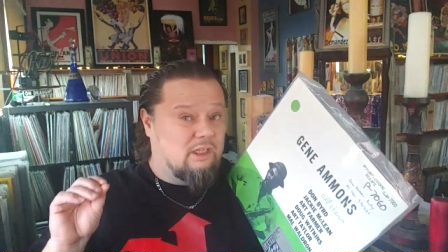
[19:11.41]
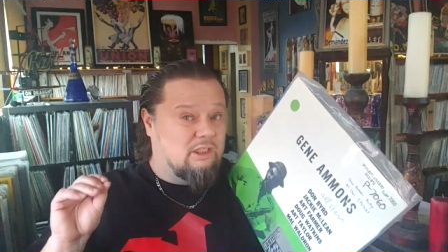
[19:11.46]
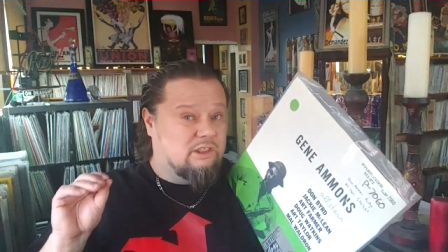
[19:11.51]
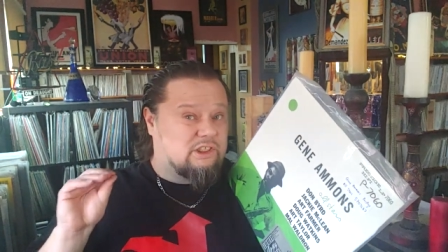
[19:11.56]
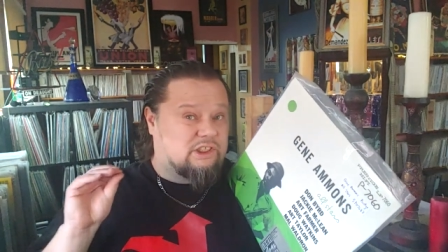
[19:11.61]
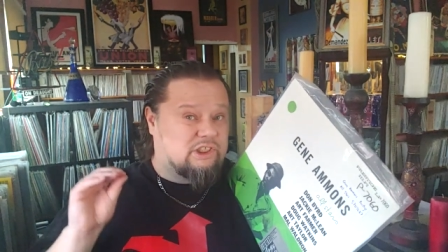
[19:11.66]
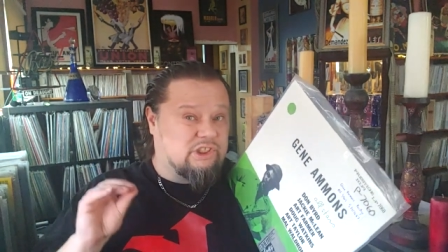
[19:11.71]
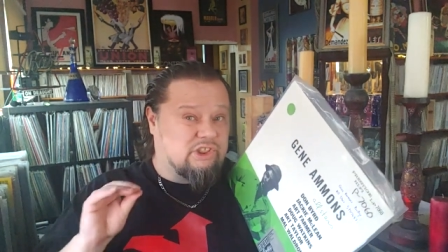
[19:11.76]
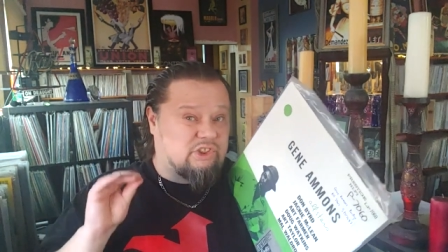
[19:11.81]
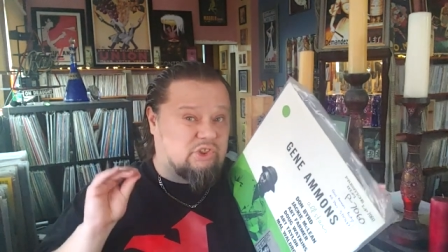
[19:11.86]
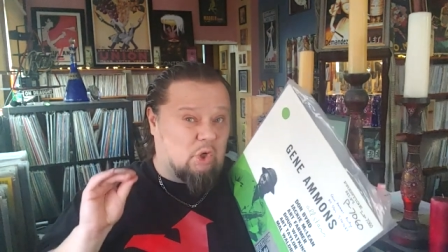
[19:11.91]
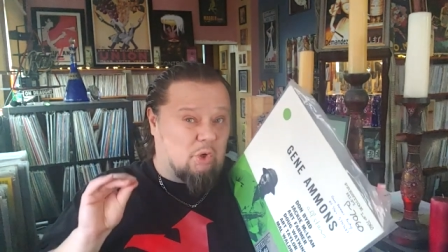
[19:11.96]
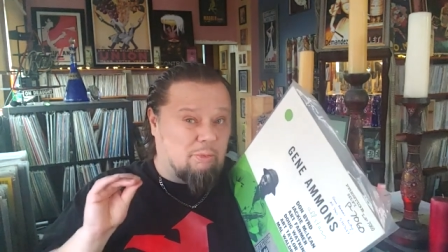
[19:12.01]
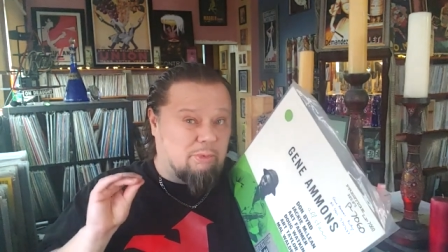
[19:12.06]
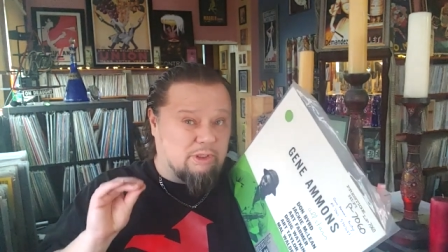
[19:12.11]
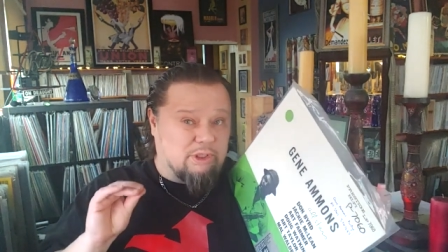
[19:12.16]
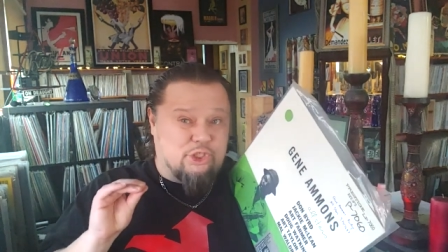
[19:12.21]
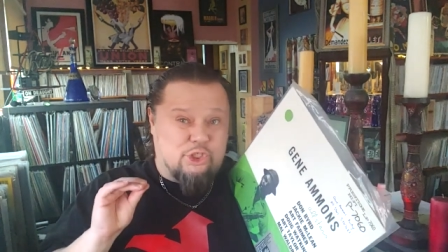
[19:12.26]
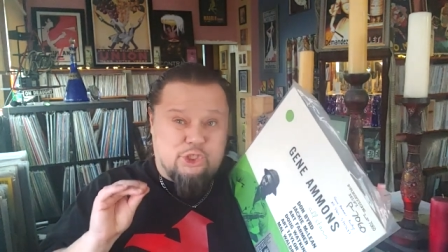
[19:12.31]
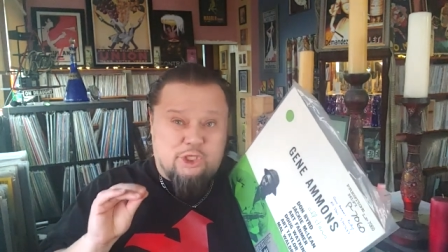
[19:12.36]
so
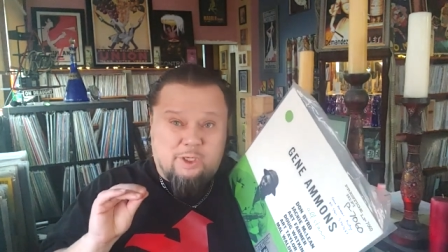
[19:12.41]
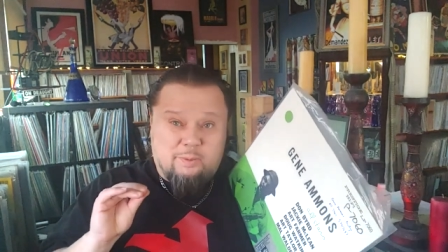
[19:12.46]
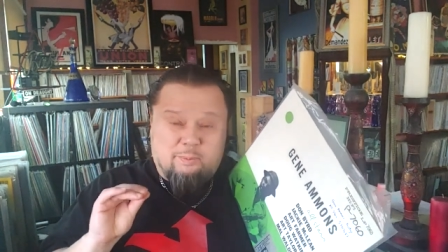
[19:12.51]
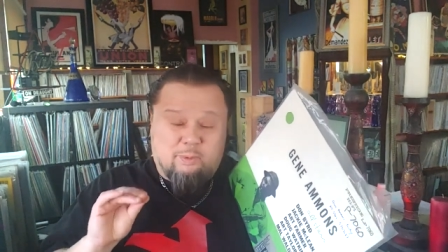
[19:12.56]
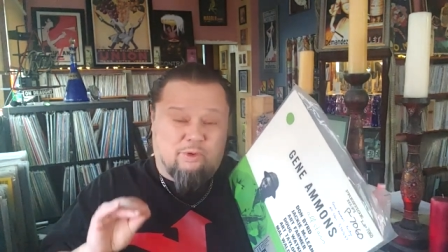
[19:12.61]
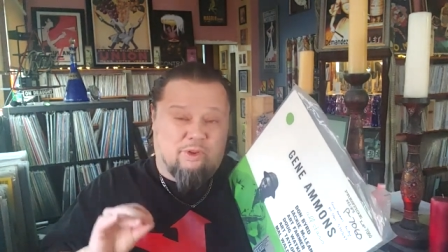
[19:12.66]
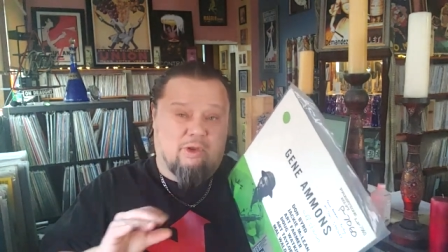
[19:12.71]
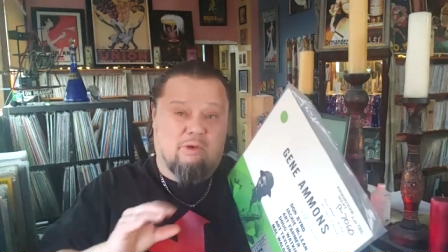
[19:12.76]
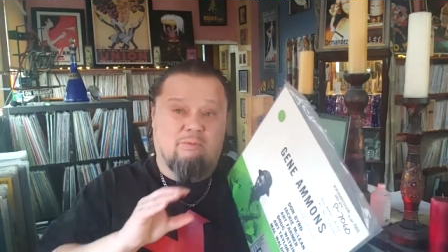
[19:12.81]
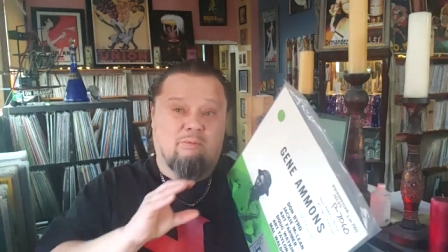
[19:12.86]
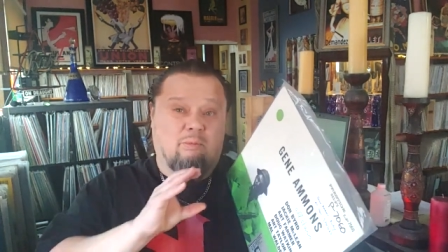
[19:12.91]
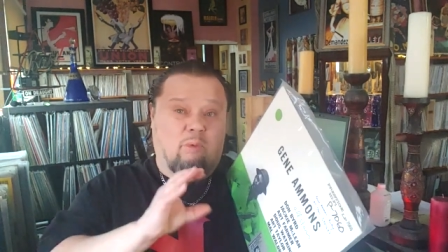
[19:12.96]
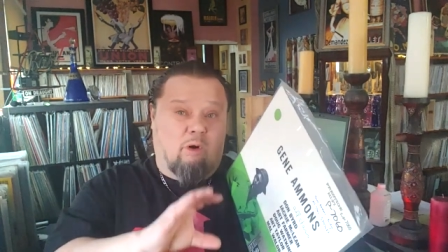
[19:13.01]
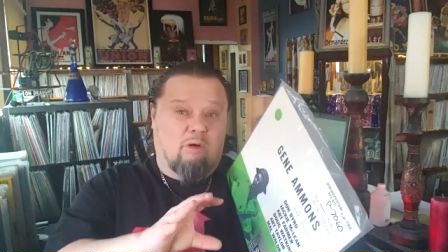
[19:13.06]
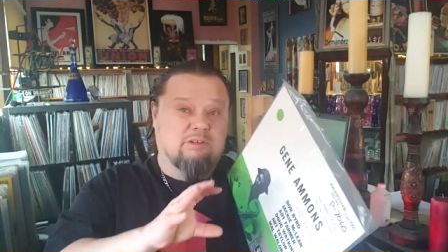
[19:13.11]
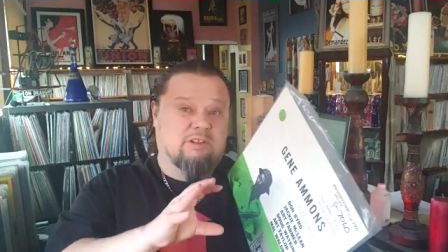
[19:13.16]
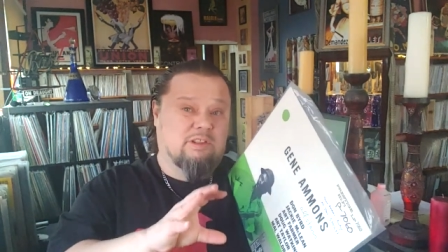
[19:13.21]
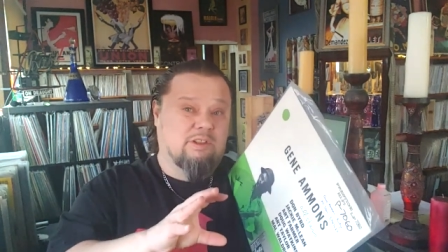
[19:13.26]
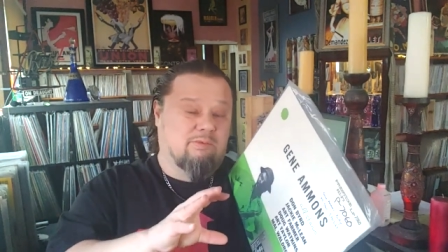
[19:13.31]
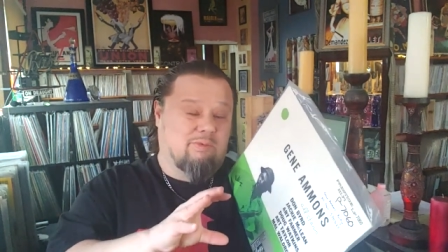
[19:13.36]
much cheaper than
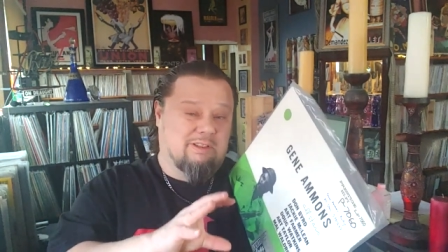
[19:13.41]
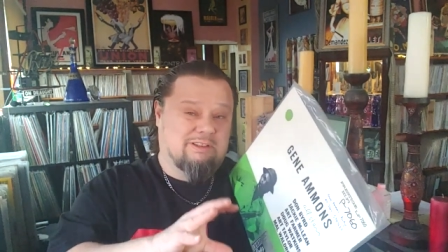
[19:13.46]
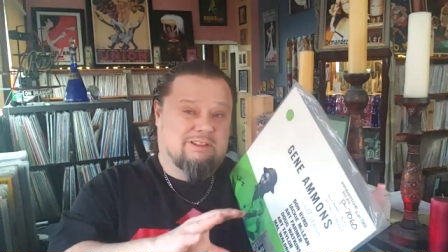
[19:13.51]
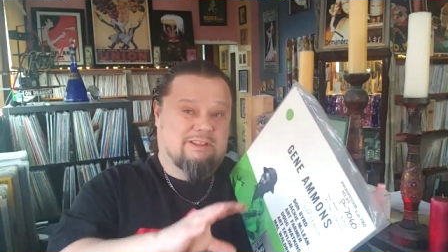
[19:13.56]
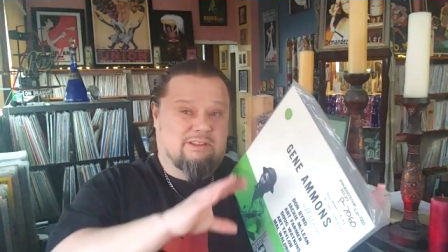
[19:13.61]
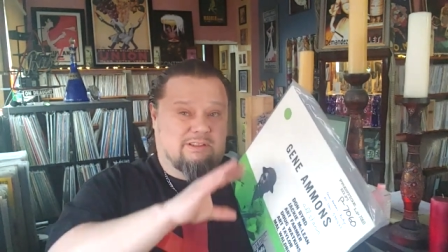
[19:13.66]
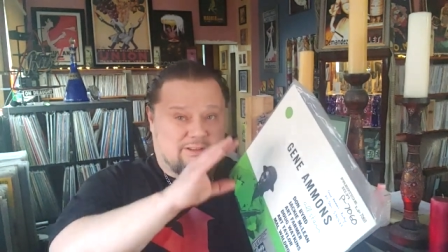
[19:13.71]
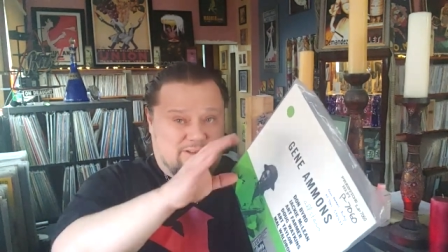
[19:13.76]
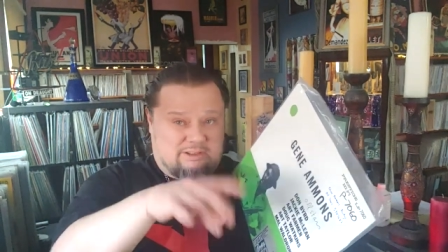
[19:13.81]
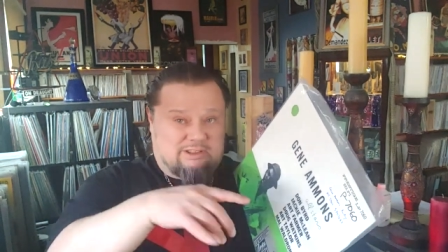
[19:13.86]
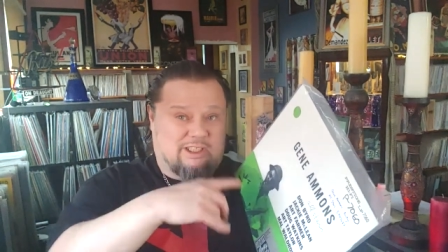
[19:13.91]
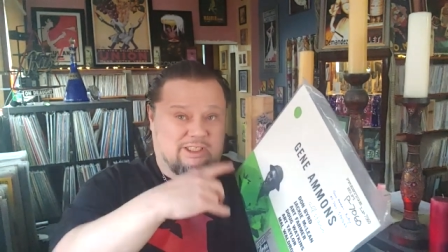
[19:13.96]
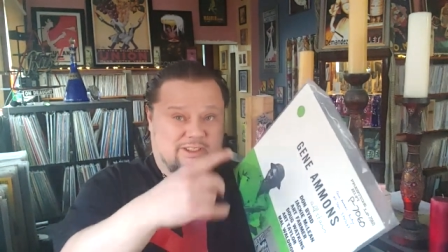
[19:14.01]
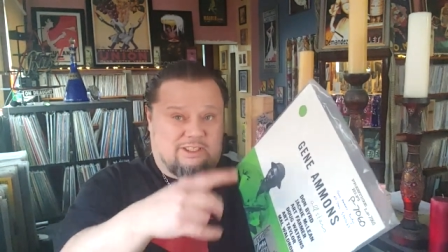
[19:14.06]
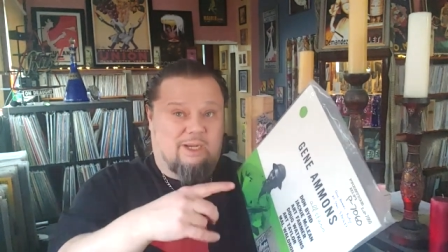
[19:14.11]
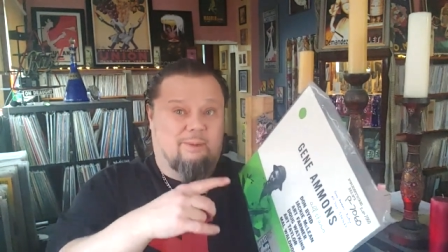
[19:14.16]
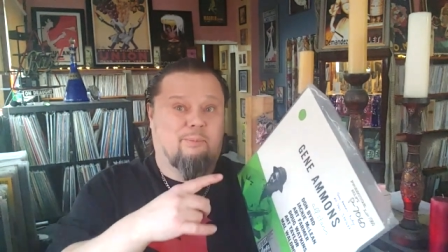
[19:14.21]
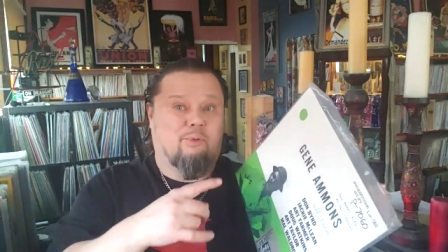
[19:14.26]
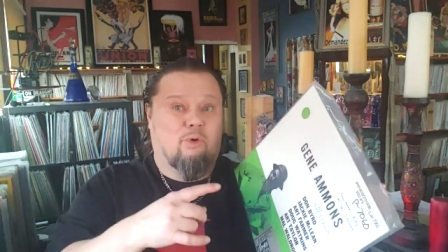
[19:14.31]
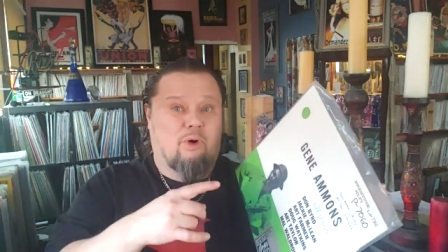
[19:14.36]
most of what's
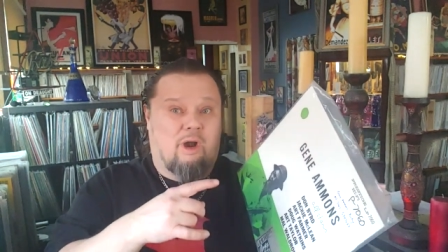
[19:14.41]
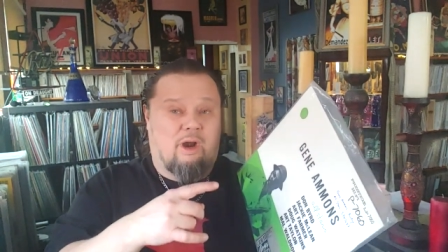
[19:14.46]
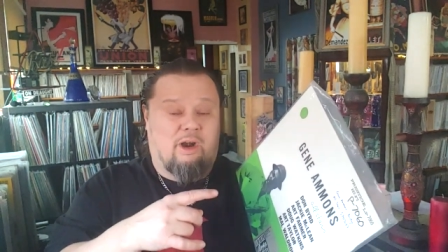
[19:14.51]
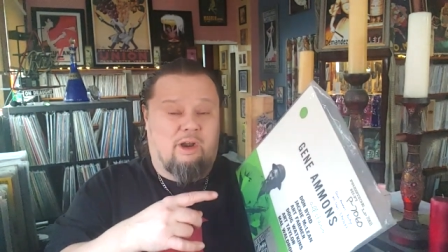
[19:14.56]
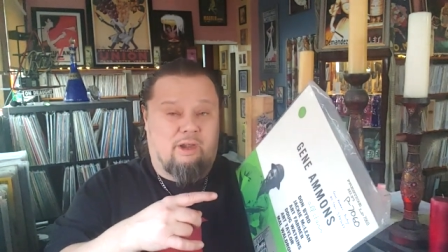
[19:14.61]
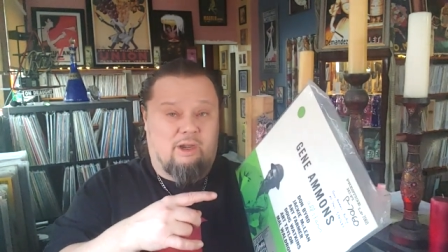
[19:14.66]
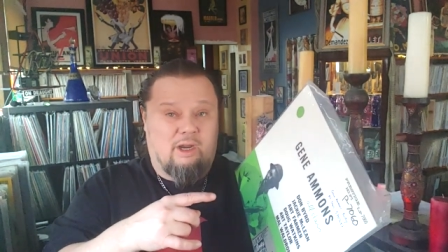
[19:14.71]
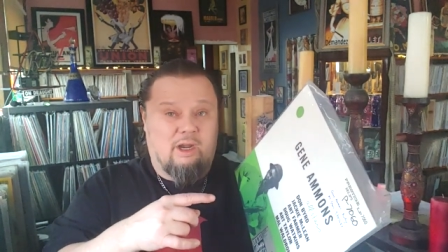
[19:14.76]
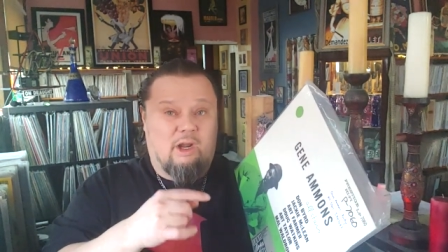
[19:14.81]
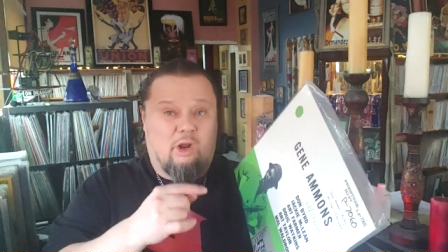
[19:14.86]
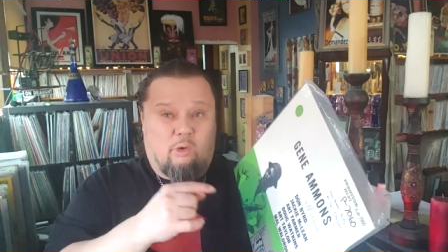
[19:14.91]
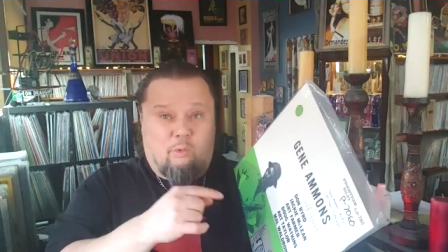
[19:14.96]
contemporary